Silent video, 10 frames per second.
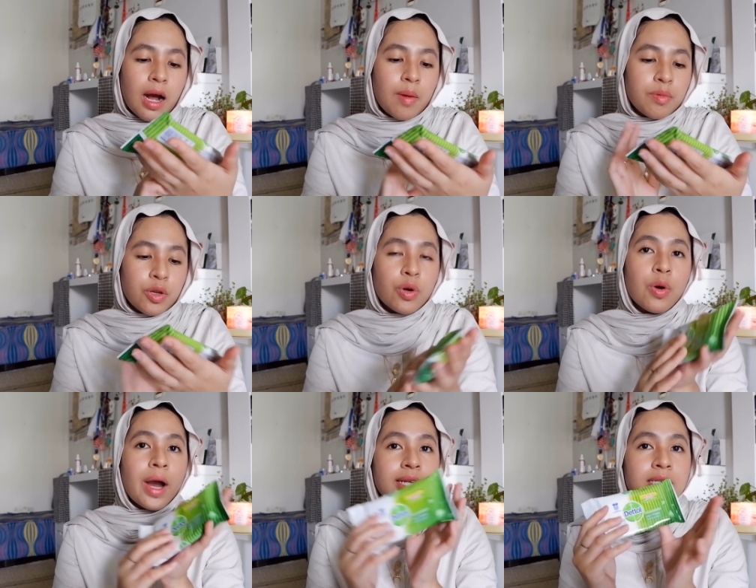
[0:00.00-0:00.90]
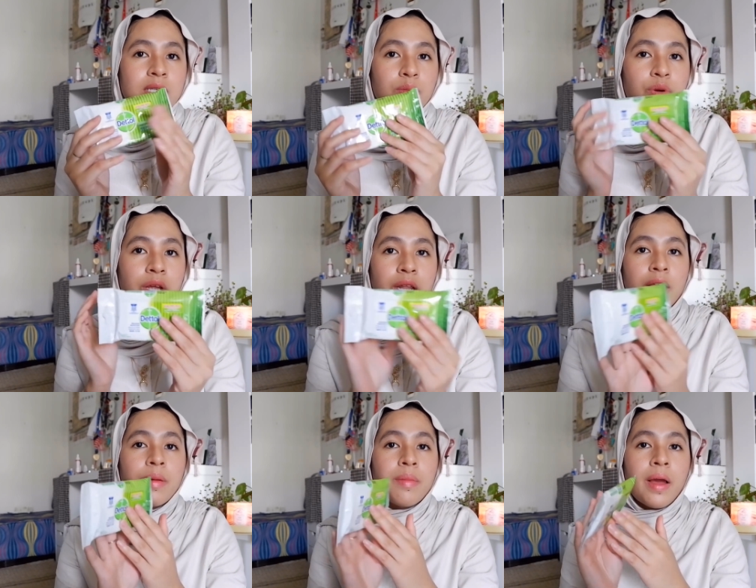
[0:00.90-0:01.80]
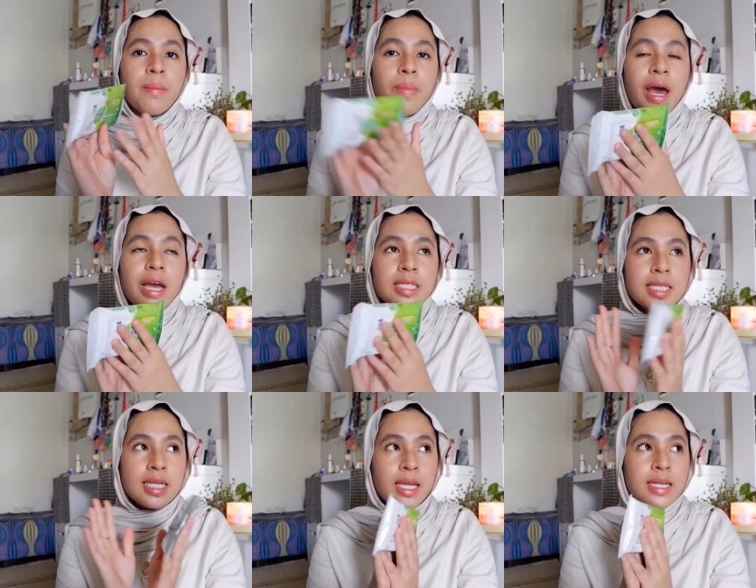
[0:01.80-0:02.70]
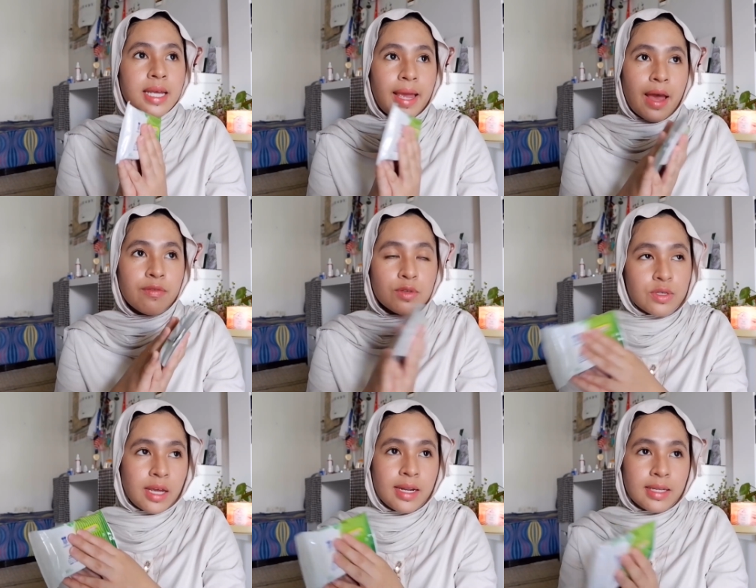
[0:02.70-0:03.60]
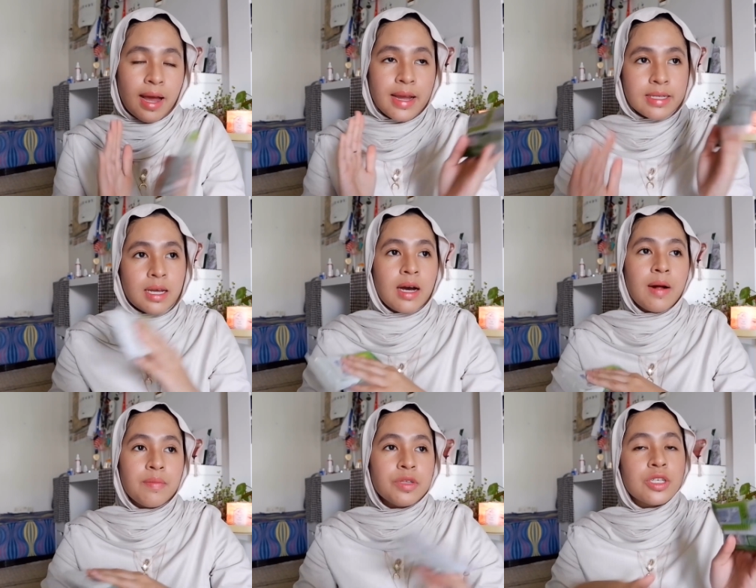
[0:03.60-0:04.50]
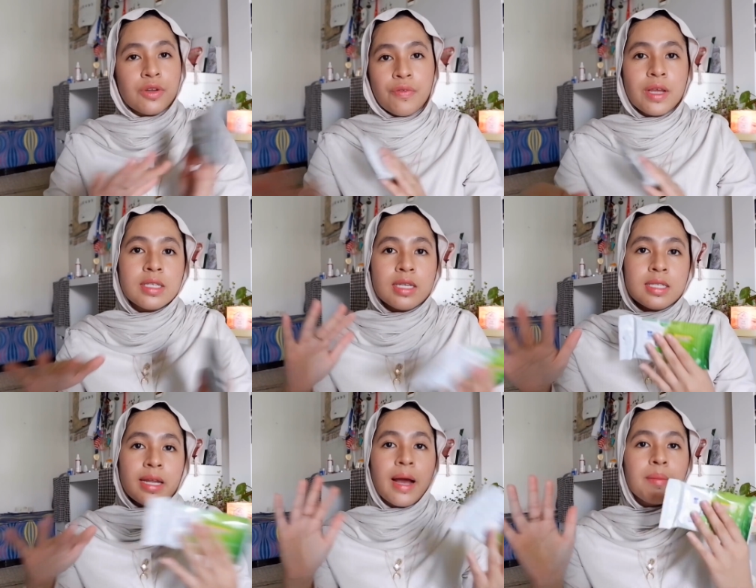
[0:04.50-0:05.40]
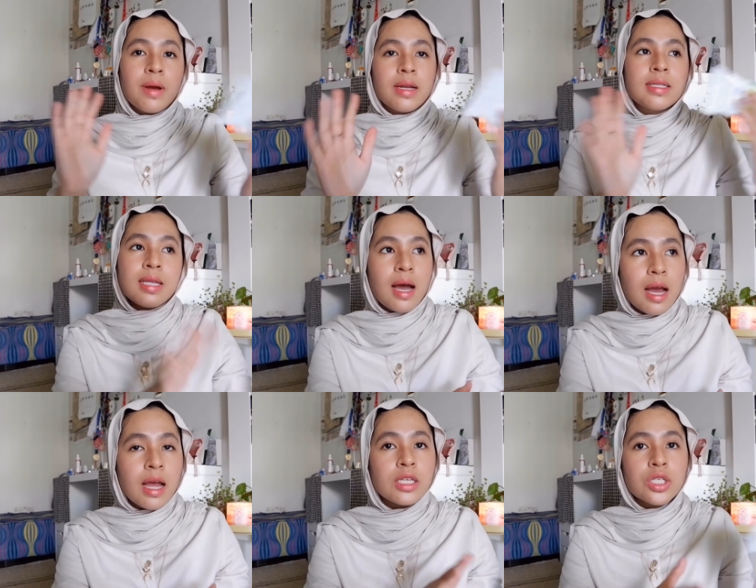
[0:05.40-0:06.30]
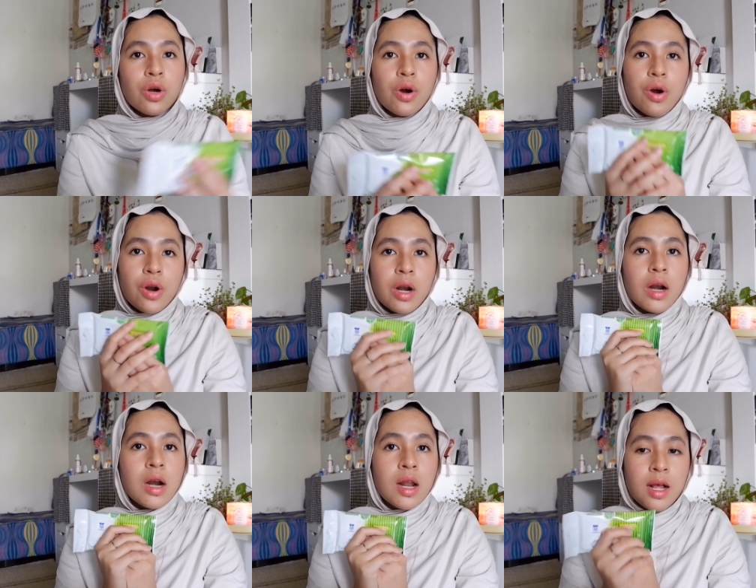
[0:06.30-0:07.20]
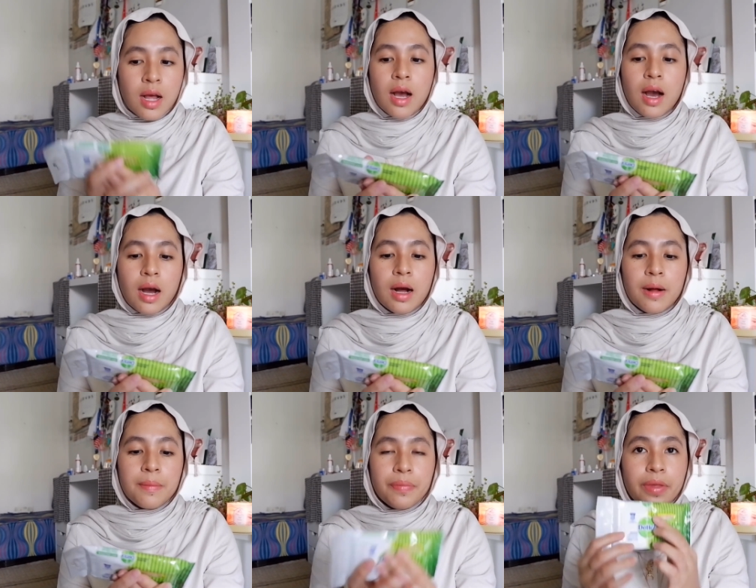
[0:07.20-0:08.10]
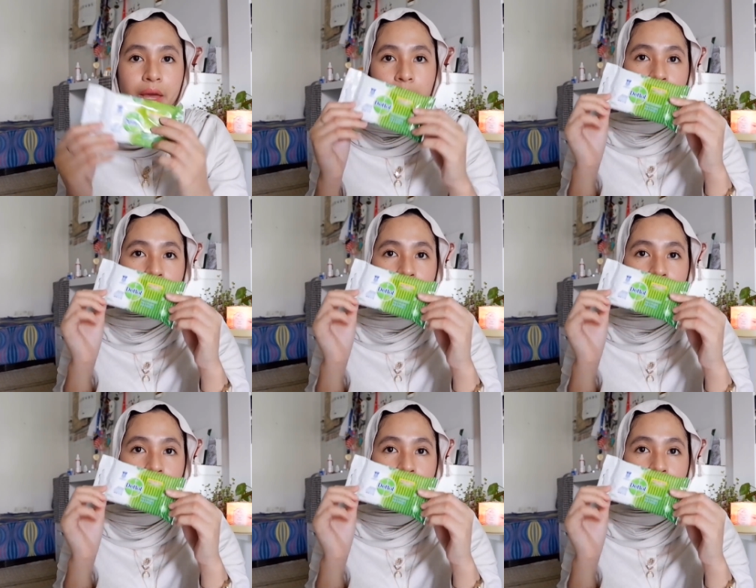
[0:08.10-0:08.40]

You know, I just bring it in my bag just in case I have to sanitize the surfaces that I'm gonna touch, or yeah.